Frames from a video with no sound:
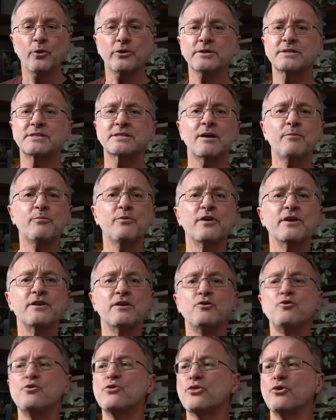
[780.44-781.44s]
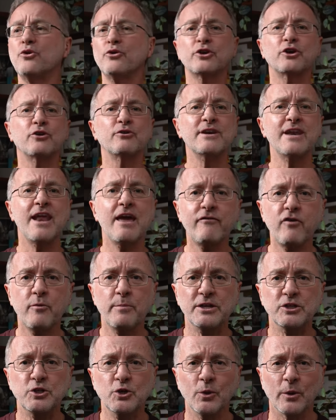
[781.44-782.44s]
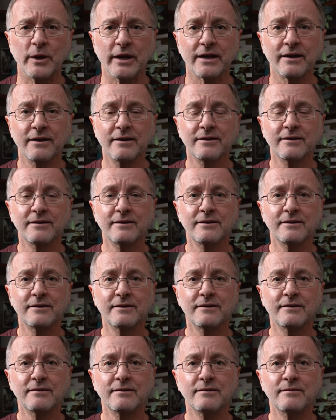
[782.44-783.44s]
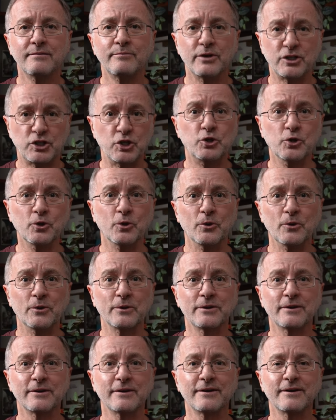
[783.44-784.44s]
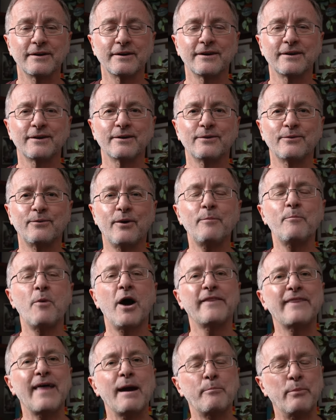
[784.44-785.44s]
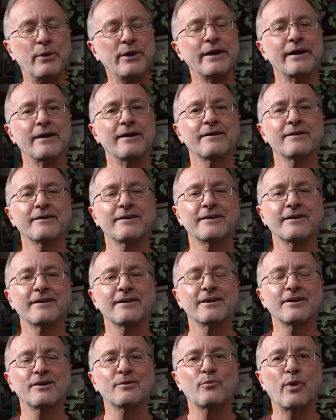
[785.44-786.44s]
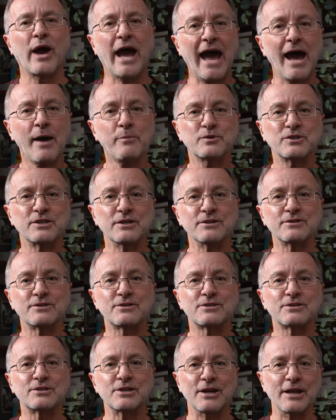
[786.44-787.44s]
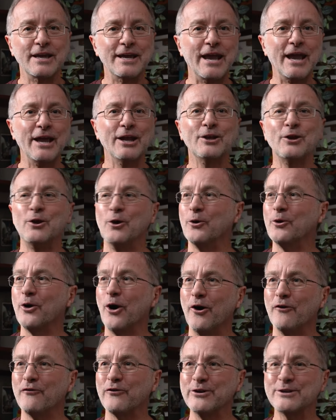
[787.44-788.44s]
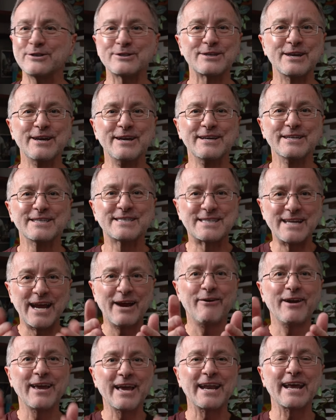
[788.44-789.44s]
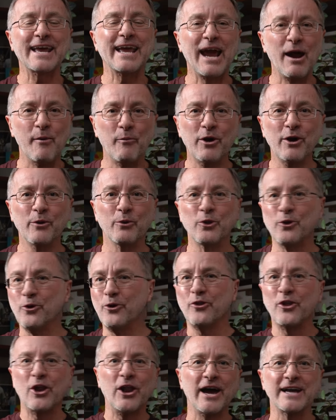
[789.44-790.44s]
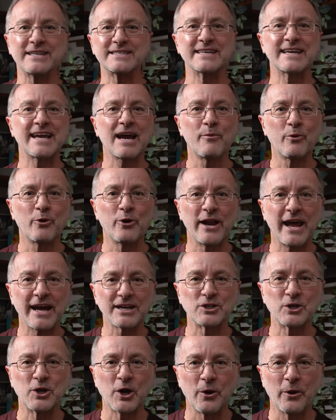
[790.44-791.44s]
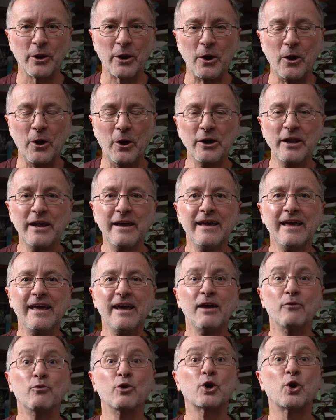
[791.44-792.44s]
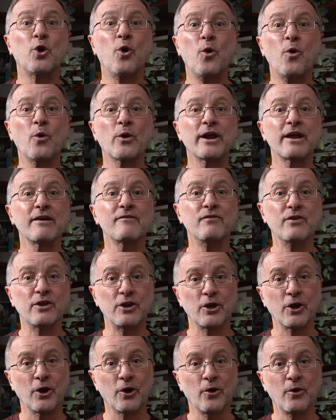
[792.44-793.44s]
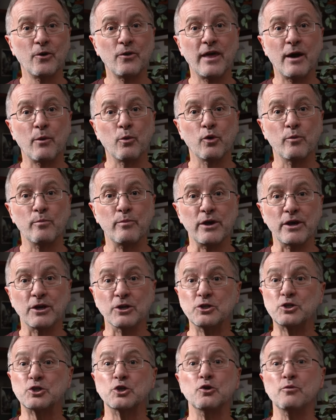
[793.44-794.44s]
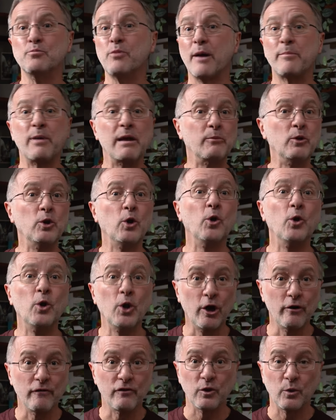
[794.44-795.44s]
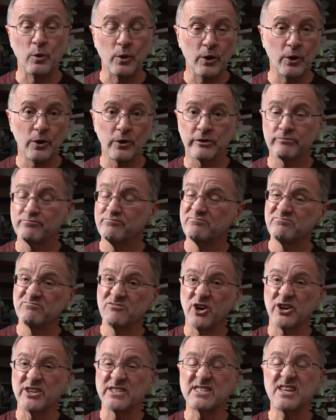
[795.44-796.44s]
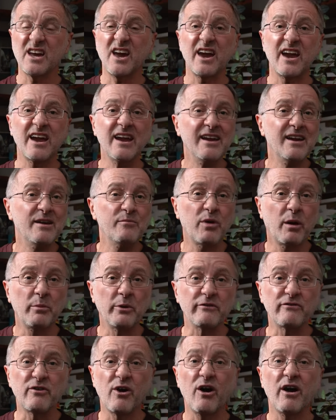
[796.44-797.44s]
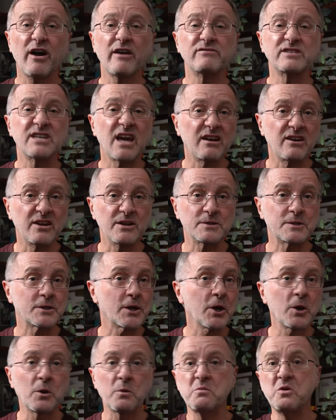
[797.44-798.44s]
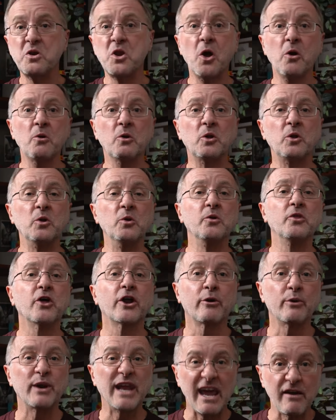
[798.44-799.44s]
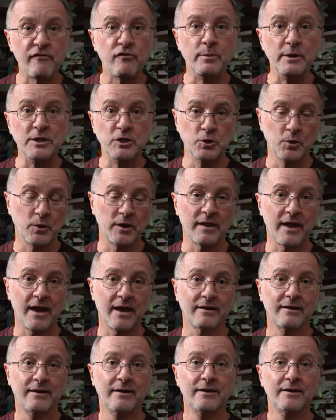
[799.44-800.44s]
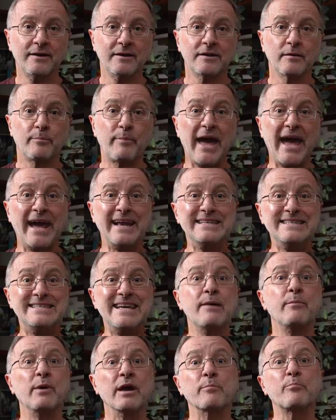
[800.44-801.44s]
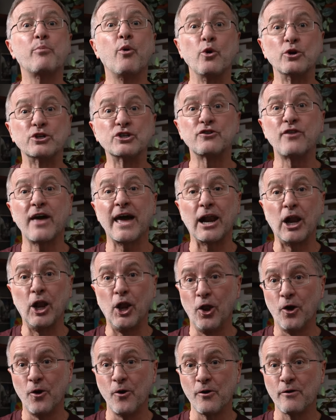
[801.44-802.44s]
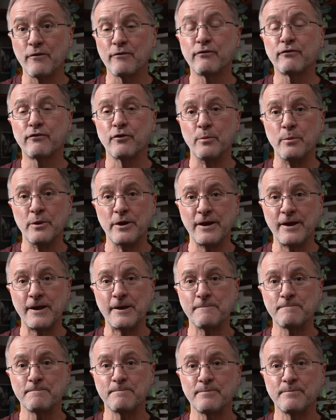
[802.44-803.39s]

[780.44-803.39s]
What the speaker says: What is something you thought you'd never be doing, but you do? What might that be? Perhaps it's sitting in your office, staring at a camera with all the lights and camera and action going on, recording video that would be consumed by people all over the world. Gotta say, probably 5-10 years ago, no clue that I would ever be doing that. The pandemic pushed that along for me.